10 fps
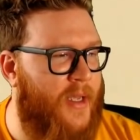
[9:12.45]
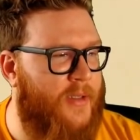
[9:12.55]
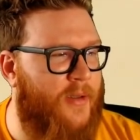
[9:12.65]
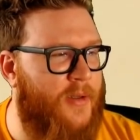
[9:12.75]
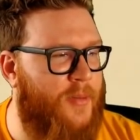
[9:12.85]

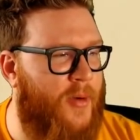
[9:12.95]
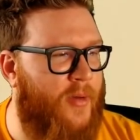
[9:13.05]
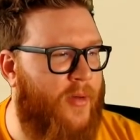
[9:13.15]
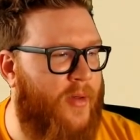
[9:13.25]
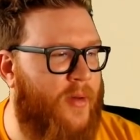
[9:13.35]
So those are
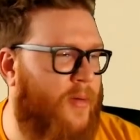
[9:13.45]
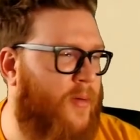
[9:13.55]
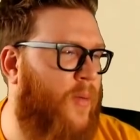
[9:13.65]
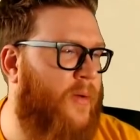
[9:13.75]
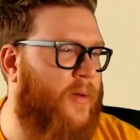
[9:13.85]
both
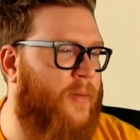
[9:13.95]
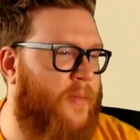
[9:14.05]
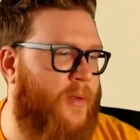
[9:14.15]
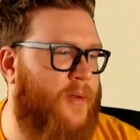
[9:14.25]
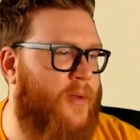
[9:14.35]
welcome
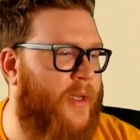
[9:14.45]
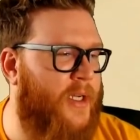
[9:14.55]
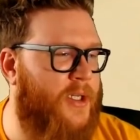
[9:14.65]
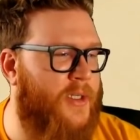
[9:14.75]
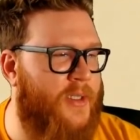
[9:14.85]

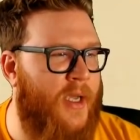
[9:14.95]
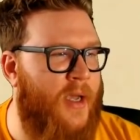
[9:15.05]
additions.